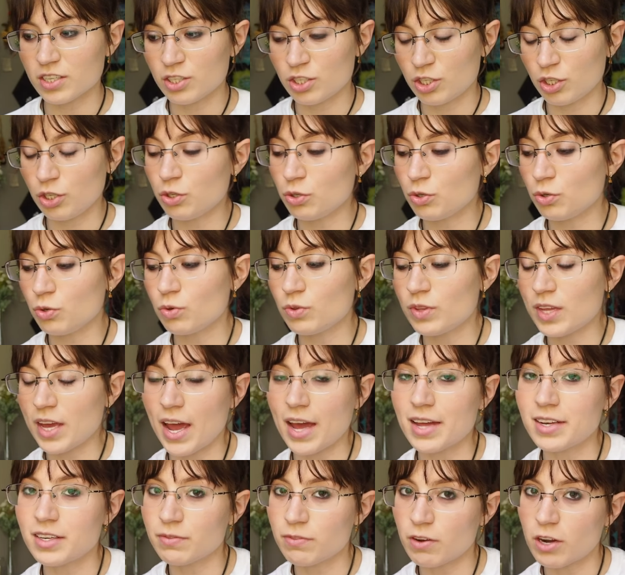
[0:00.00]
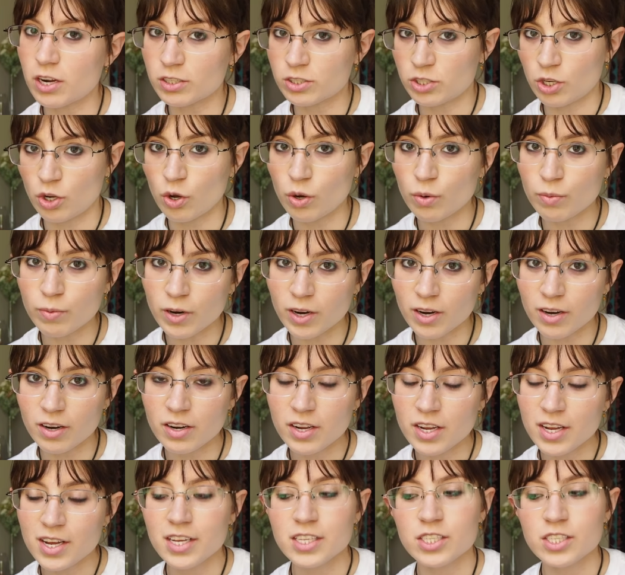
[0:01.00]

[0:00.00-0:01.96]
to the end of October.